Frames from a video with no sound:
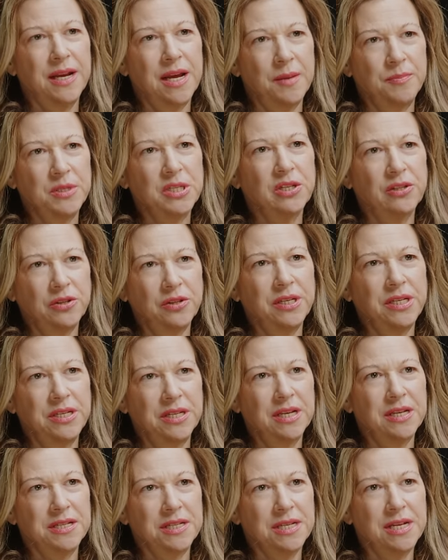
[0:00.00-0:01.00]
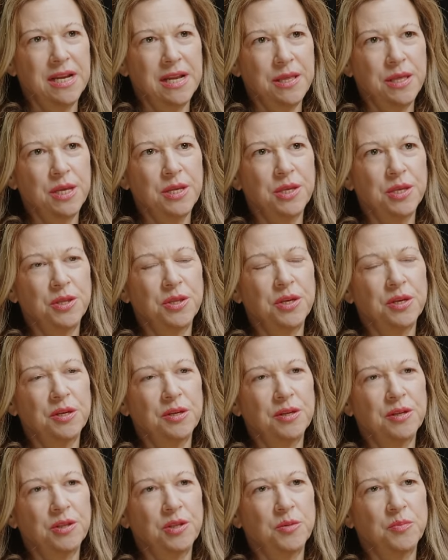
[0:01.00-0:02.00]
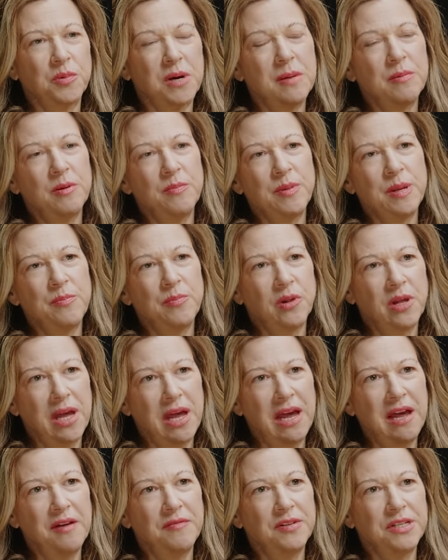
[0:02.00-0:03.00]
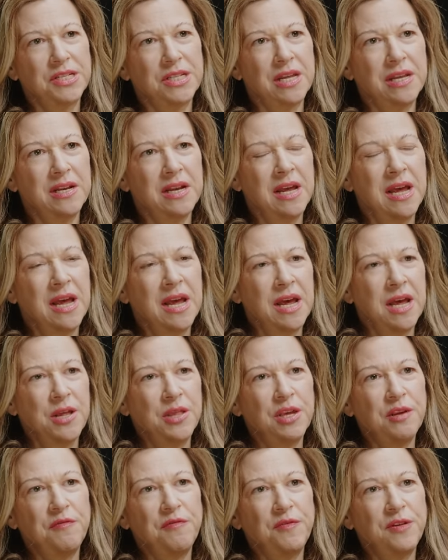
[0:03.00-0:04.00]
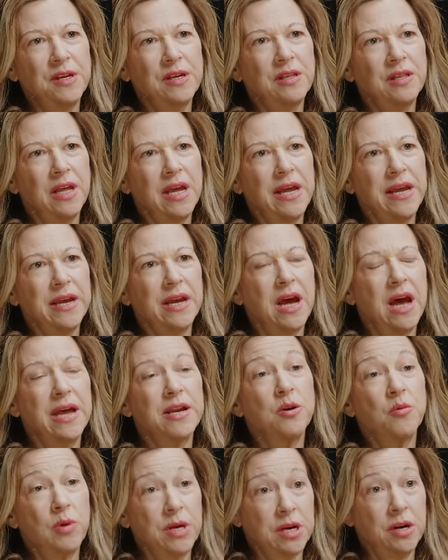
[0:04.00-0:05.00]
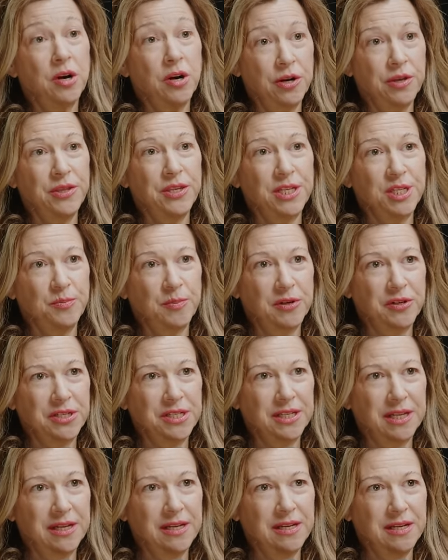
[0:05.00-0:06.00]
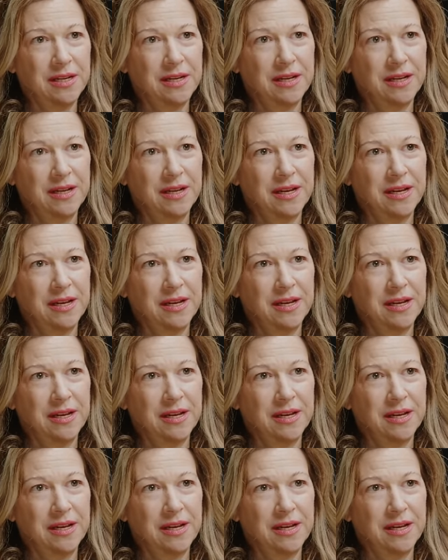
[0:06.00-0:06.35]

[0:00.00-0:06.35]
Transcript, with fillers: it absolutely does. And I think that the the problem people have is that they feel like, I don't want to hurt this person.